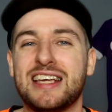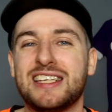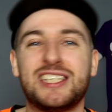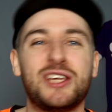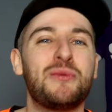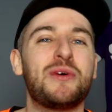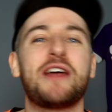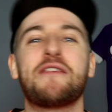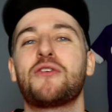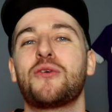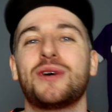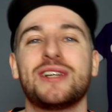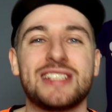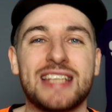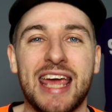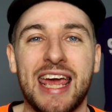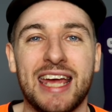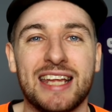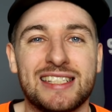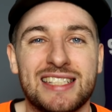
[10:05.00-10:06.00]
see where everyone's
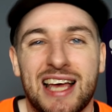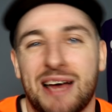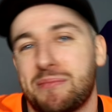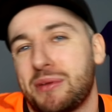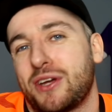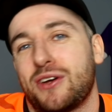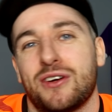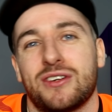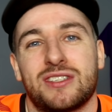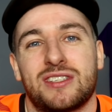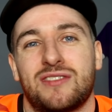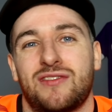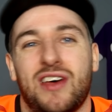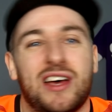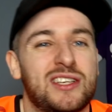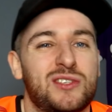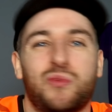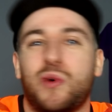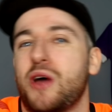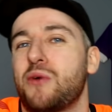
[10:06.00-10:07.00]
head's at, because
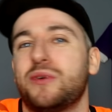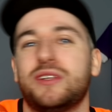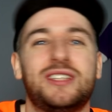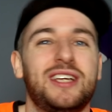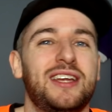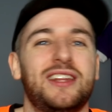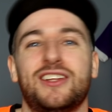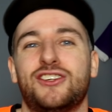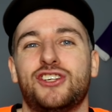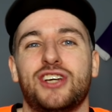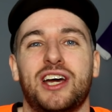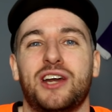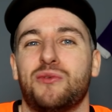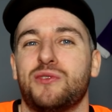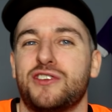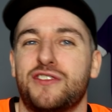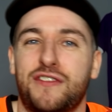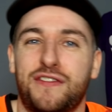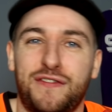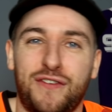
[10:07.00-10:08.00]
that's why we do the channel.
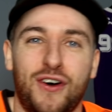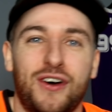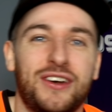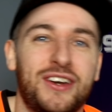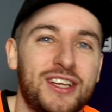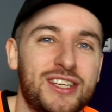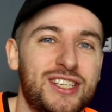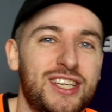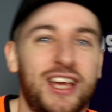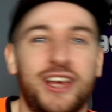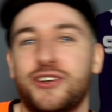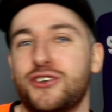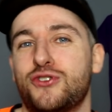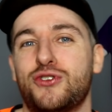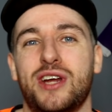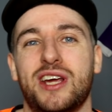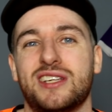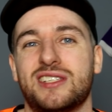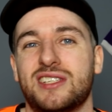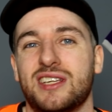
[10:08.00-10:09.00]
It's fun, it's
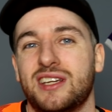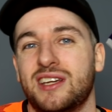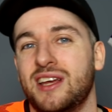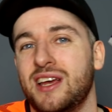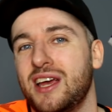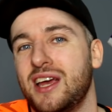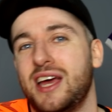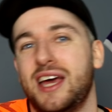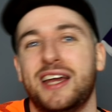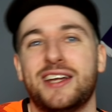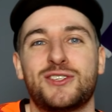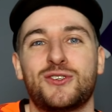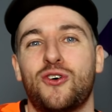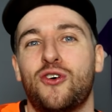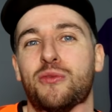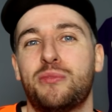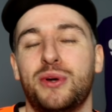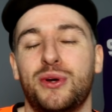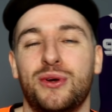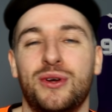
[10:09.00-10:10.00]
interesting, and it's all
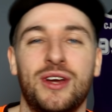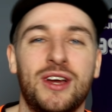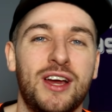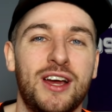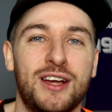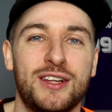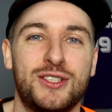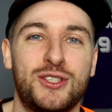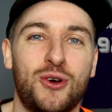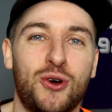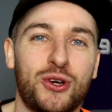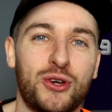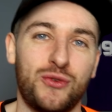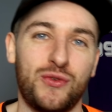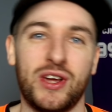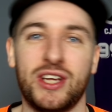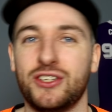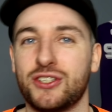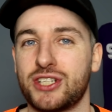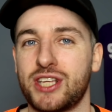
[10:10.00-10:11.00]
about talking
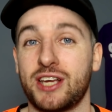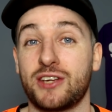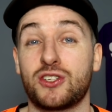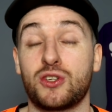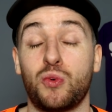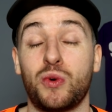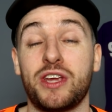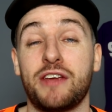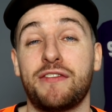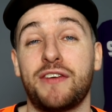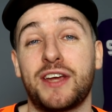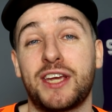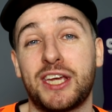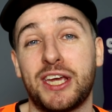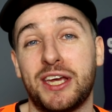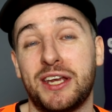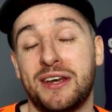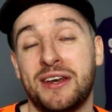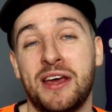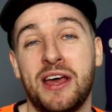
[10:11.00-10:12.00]
Rangers things. So what are you
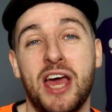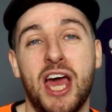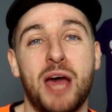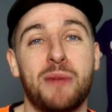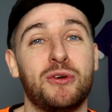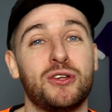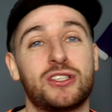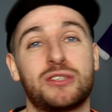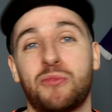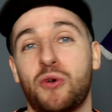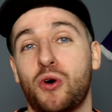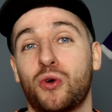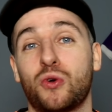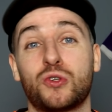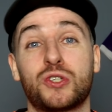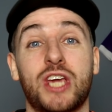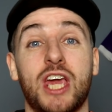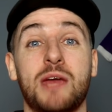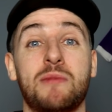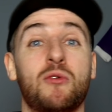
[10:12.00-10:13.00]
thinking about
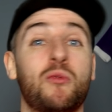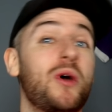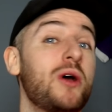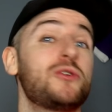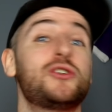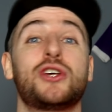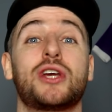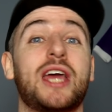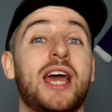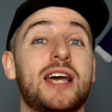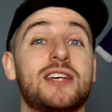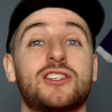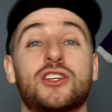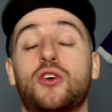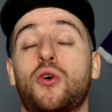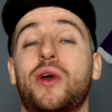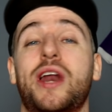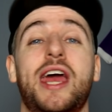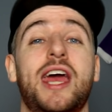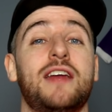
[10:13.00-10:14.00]
tomorrow's game, and whilst you guys are
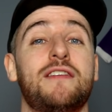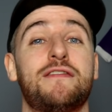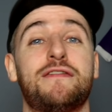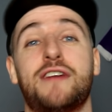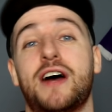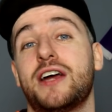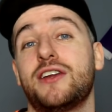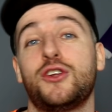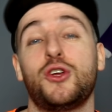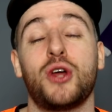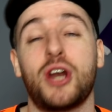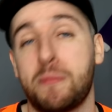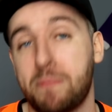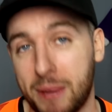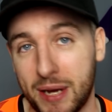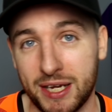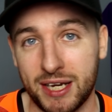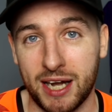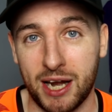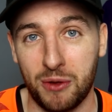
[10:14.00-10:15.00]
going ahead and find your
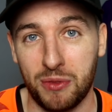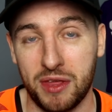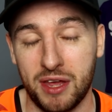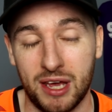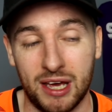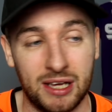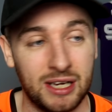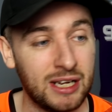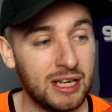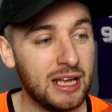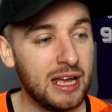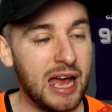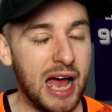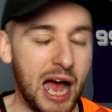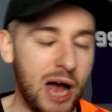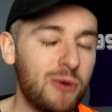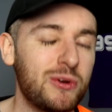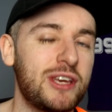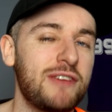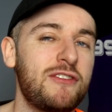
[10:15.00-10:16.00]
opinion out there,
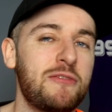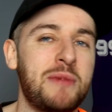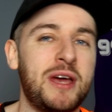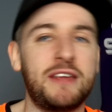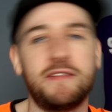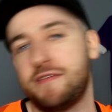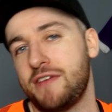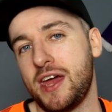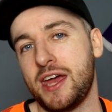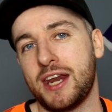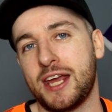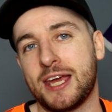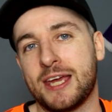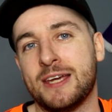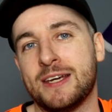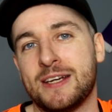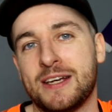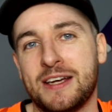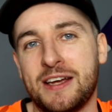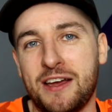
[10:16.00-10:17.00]
I'll give you mine very,
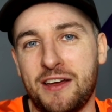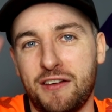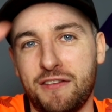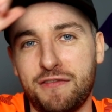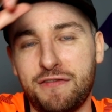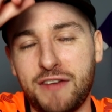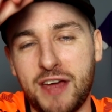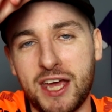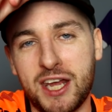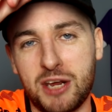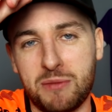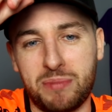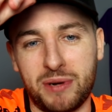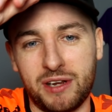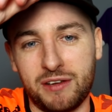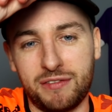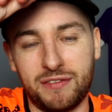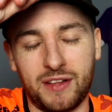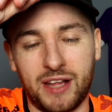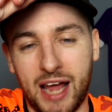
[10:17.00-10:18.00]
very
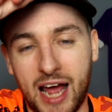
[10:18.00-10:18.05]
briefly.